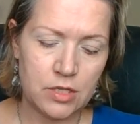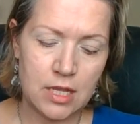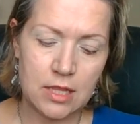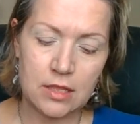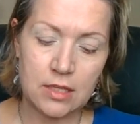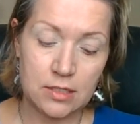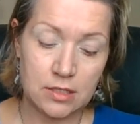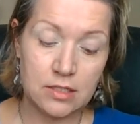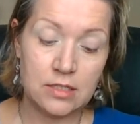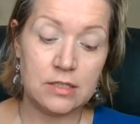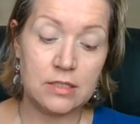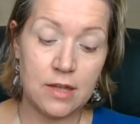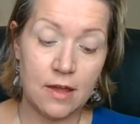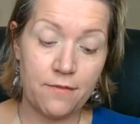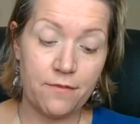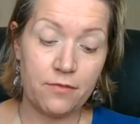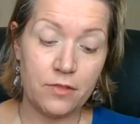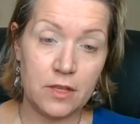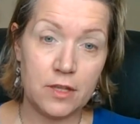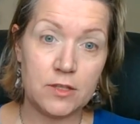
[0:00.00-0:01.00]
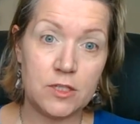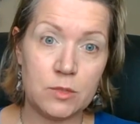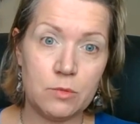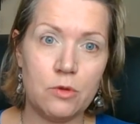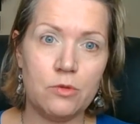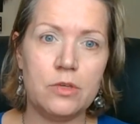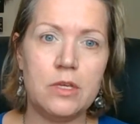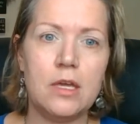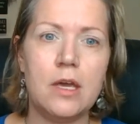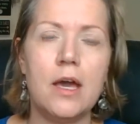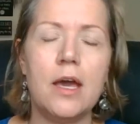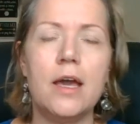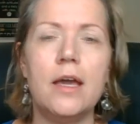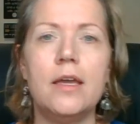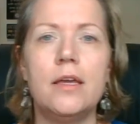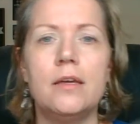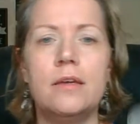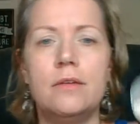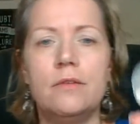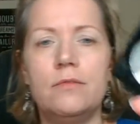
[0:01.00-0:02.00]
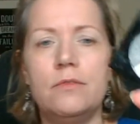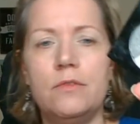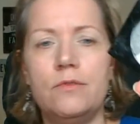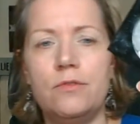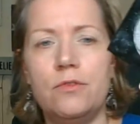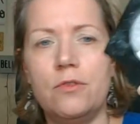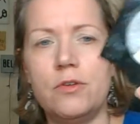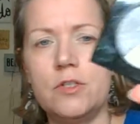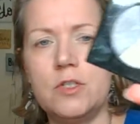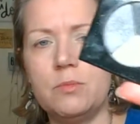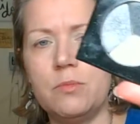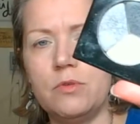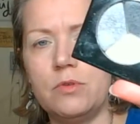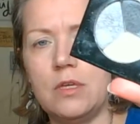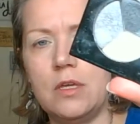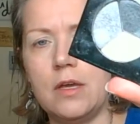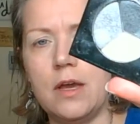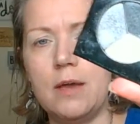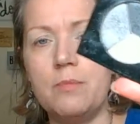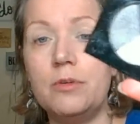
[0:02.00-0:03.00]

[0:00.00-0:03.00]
And this is definitely a smoky eye for a smoky eye.